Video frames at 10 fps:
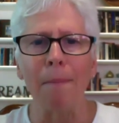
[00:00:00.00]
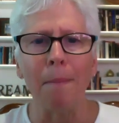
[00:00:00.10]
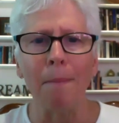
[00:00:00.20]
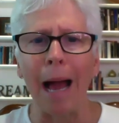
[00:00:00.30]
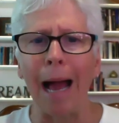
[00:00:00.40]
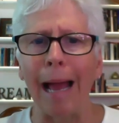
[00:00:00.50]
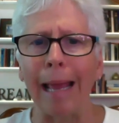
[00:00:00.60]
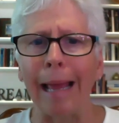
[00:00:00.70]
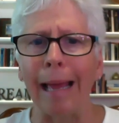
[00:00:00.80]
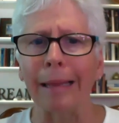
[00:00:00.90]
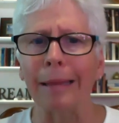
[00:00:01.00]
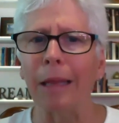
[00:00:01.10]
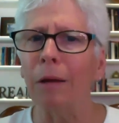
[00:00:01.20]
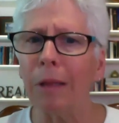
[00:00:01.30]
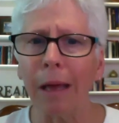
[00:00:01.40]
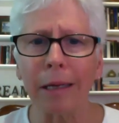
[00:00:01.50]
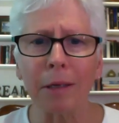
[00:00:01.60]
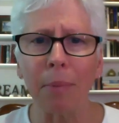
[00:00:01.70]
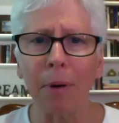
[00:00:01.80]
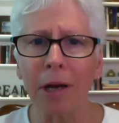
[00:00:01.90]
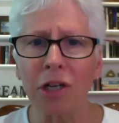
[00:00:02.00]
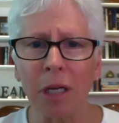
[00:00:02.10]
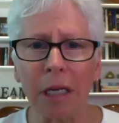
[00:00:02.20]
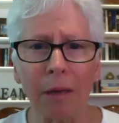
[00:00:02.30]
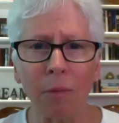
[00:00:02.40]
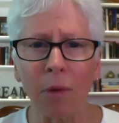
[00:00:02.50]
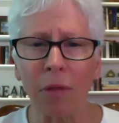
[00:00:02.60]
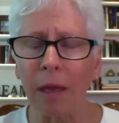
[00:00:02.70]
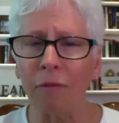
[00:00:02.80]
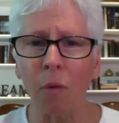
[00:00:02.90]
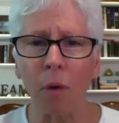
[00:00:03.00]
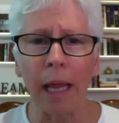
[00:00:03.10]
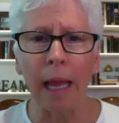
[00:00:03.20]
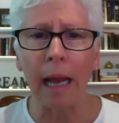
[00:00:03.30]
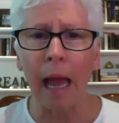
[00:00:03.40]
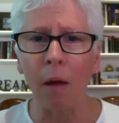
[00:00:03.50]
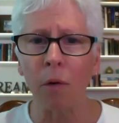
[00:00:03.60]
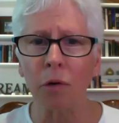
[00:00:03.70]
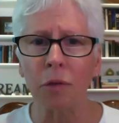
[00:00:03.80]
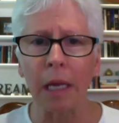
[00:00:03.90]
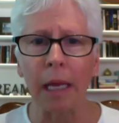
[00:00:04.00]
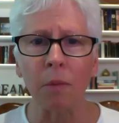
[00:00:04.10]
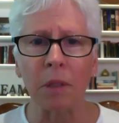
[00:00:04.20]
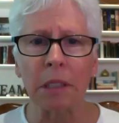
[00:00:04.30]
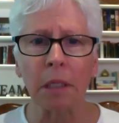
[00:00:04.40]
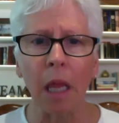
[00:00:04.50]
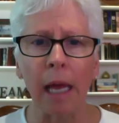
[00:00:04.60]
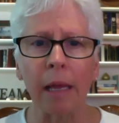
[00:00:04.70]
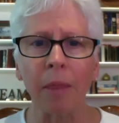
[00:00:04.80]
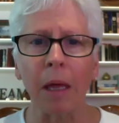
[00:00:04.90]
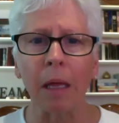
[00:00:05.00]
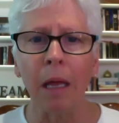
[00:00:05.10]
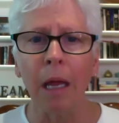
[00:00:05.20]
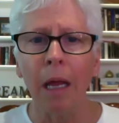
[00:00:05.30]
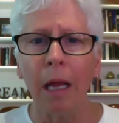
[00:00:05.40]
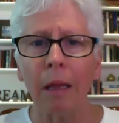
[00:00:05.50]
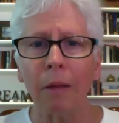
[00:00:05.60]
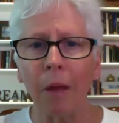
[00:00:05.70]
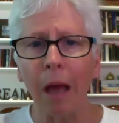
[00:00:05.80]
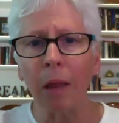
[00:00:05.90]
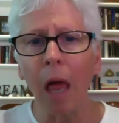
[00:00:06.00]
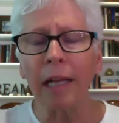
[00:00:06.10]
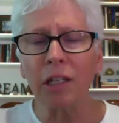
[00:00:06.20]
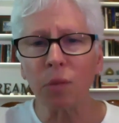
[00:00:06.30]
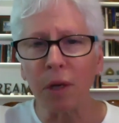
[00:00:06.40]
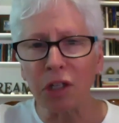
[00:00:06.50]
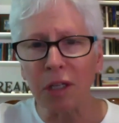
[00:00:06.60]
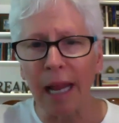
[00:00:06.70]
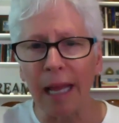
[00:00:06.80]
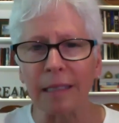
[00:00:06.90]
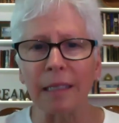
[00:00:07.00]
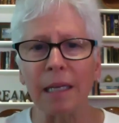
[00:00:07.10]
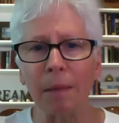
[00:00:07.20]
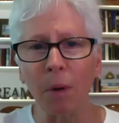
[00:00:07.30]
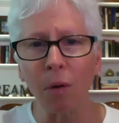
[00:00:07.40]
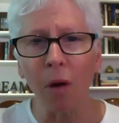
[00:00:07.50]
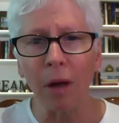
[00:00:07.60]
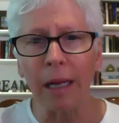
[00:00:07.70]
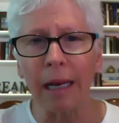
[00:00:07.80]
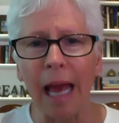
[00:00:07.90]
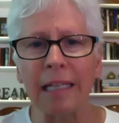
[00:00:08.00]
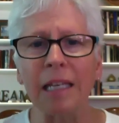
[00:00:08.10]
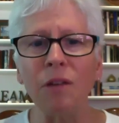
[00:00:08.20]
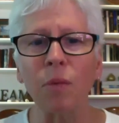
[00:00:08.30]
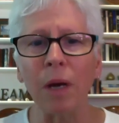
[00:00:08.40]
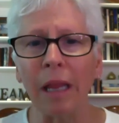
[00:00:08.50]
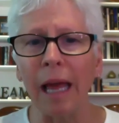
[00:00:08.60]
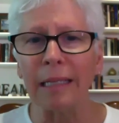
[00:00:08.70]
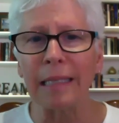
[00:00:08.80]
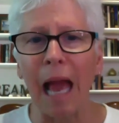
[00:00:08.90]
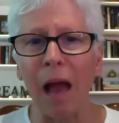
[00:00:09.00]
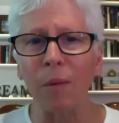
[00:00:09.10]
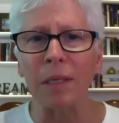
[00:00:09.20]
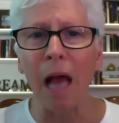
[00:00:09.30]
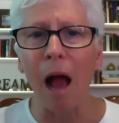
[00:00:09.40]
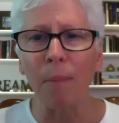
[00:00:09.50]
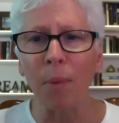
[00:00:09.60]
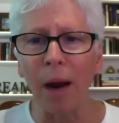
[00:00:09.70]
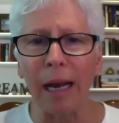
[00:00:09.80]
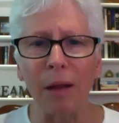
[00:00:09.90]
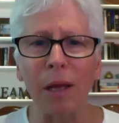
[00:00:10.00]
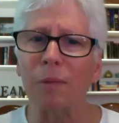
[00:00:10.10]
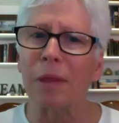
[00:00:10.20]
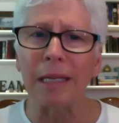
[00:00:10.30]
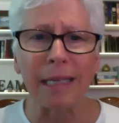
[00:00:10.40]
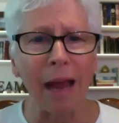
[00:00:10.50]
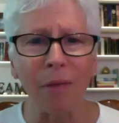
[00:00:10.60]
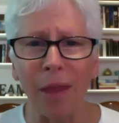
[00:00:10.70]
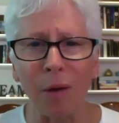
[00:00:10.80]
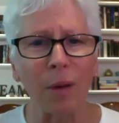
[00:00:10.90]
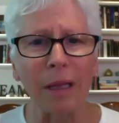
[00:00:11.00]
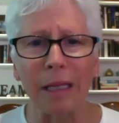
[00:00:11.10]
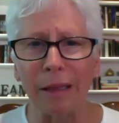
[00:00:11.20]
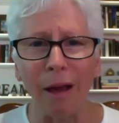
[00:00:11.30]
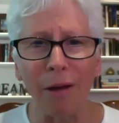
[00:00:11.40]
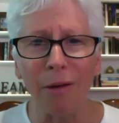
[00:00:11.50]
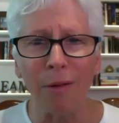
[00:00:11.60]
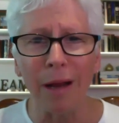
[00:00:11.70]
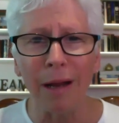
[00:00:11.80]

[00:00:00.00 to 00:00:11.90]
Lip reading: My low-lying depression within 48 hours, it was like a light switch that has a dimmer on it. I didn't realize I was operating it with it down there really low.